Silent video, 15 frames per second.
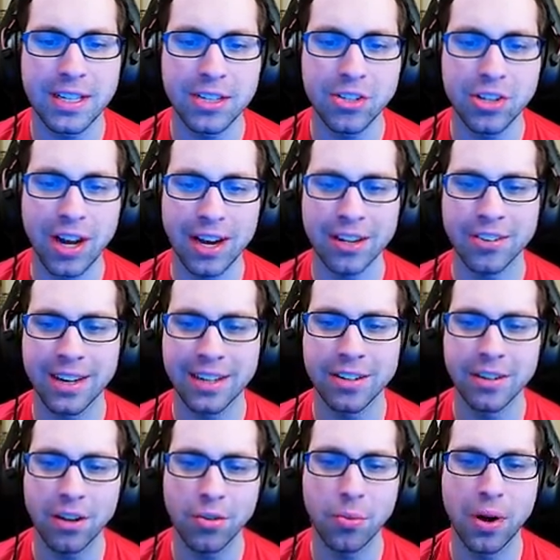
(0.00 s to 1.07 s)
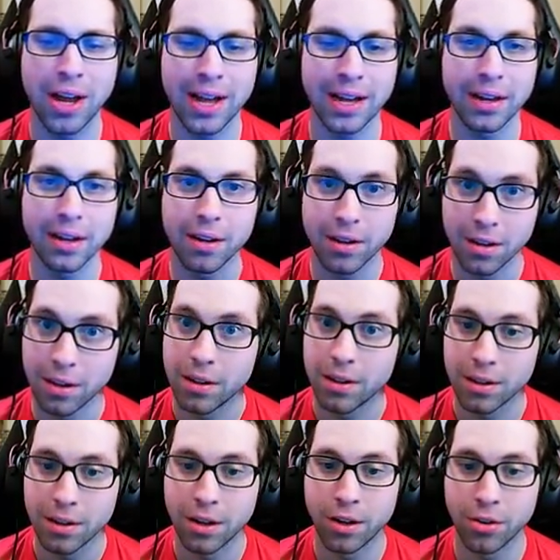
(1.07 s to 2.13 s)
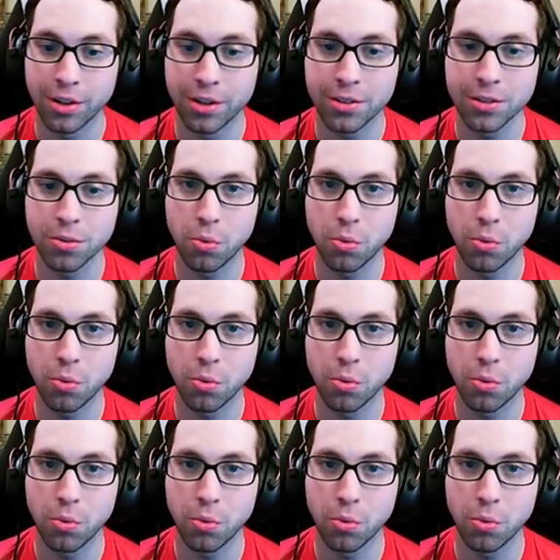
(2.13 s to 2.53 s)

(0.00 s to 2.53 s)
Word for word: shot, you're like, no way. Oh, there's a